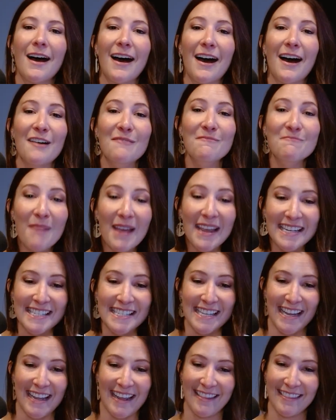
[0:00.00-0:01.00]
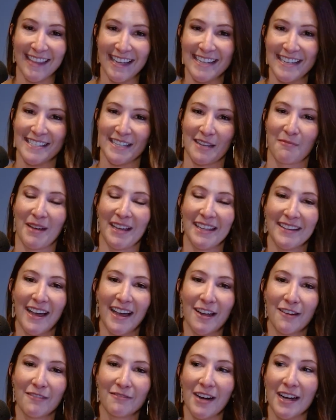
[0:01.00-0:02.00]
amazing things in my
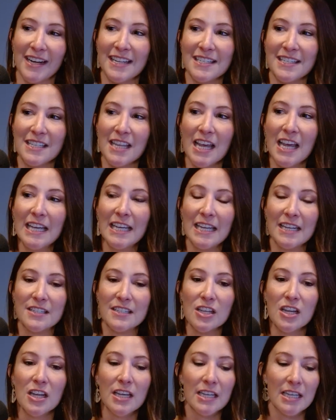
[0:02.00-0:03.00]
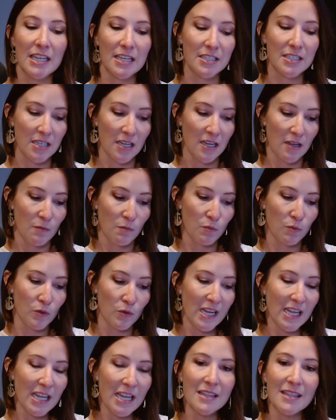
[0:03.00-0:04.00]
life, right? It's
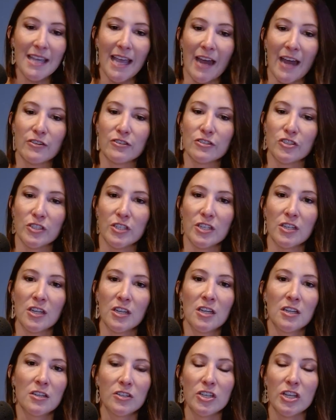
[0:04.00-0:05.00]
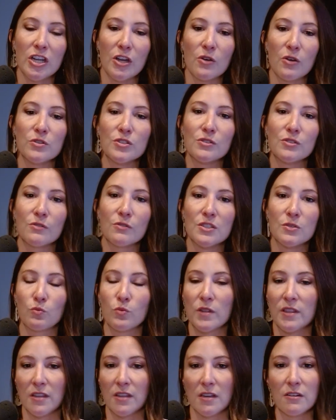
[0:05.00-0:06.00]
bringing the energy, so it's
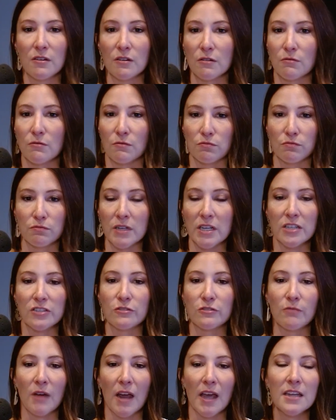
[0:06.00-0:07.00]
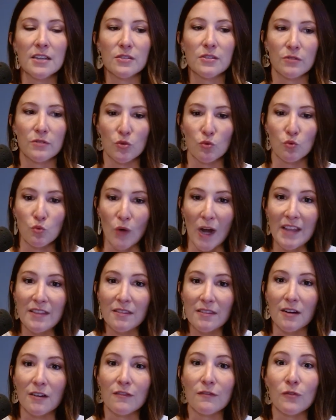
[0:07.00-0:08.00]
within your reach, right? So it's right
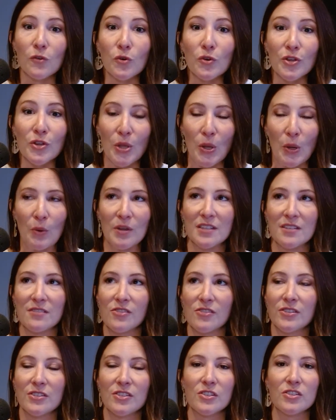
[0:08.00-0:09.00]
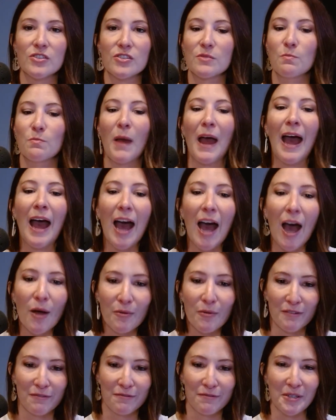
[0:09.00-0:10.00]
there for you. It's just
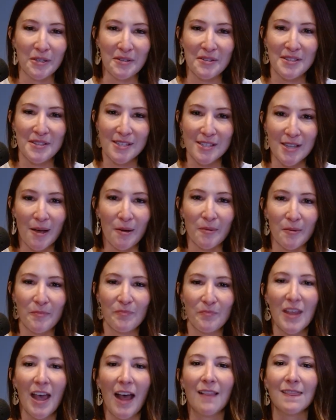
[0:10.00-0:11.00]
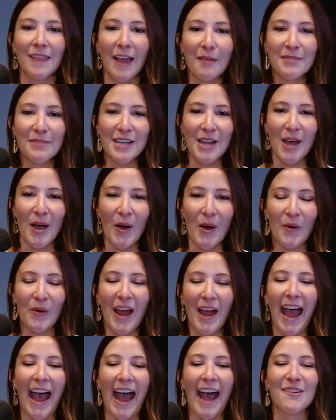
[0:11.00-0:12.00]
powerful. So let me know.
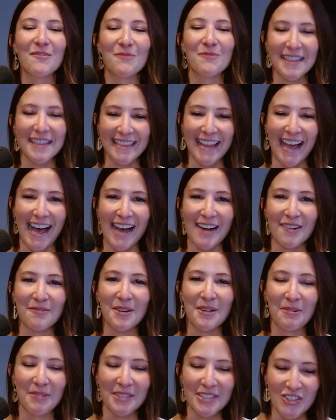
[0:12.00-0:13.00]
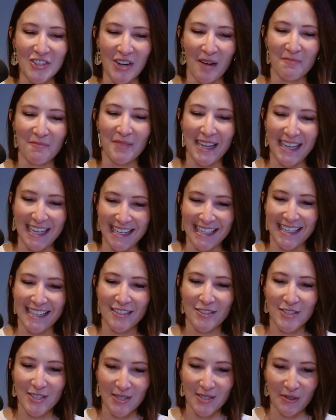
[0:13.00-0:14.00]
And with that, we will jump
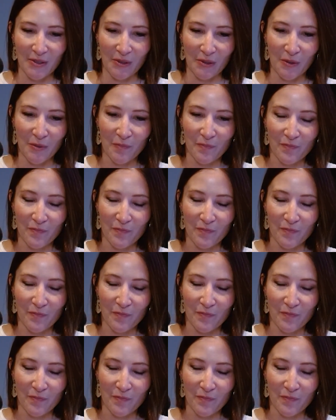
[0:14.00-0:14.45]
into